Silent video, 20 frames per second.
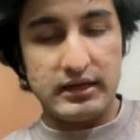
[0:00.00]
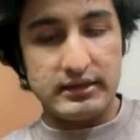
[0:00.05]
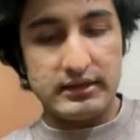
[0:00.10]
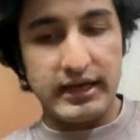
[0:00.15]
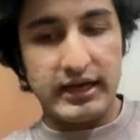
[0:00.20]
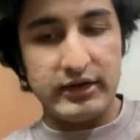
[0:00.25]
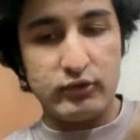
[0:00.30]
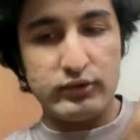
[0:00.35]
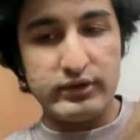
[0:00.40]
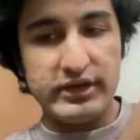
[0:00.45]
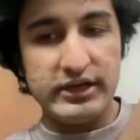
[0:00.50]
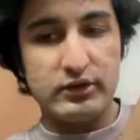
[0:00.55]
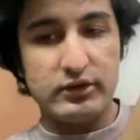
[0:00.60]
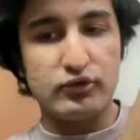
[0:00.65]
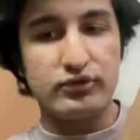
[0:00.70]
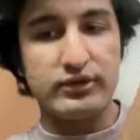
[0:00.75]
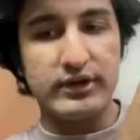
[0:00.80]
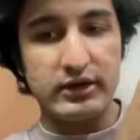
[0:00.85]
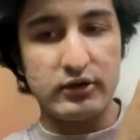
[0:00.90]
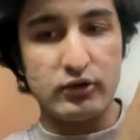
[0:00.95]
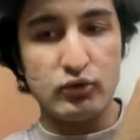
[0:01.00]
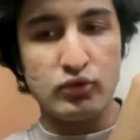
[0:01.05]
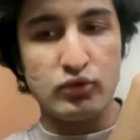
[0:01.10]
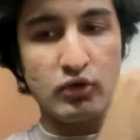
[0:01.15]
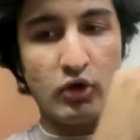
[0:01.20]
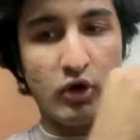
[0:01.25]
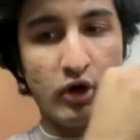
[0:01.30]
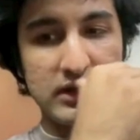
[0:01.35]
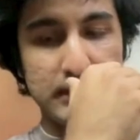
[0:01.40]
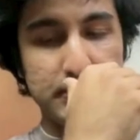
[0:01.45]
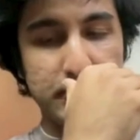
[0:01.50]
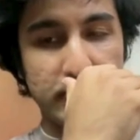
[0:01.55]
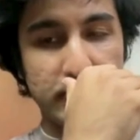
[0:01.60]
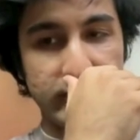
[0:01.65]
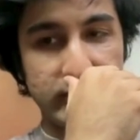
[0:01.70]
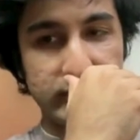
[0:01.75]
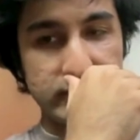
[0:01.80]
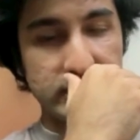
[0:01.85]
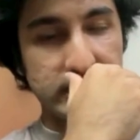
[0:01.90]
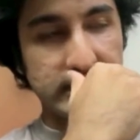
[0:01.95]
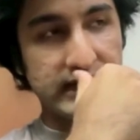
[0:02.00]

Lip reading: that you need to send to all the professors,